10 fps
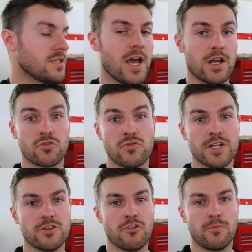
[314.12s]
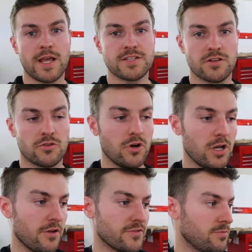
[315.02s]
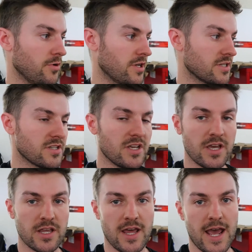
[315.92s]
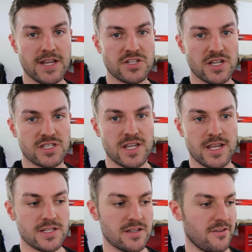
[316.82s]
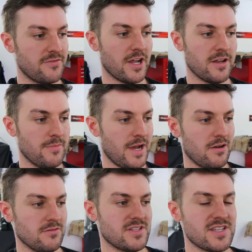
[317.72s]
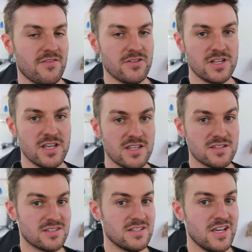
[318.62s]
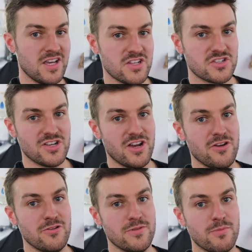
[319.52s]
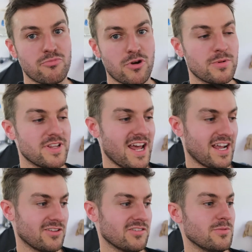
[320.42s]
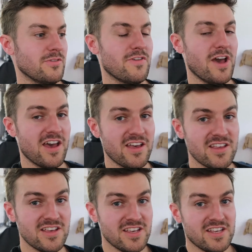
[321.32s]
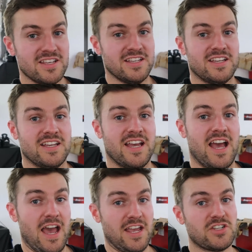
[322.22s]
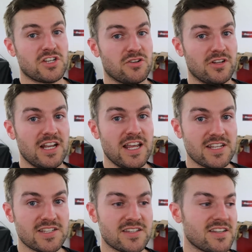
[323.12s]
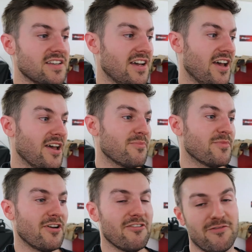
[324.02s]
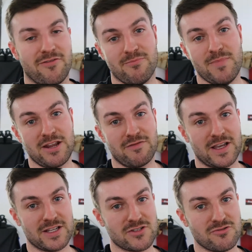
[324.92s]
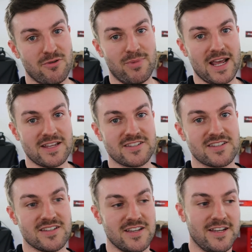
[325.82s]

Yeah, I could really do replacing the coilovers, to be honest. They're HSDs and they've done about 7 years, so they're probably knackered, to be fair. It's just on the list of many things to replace.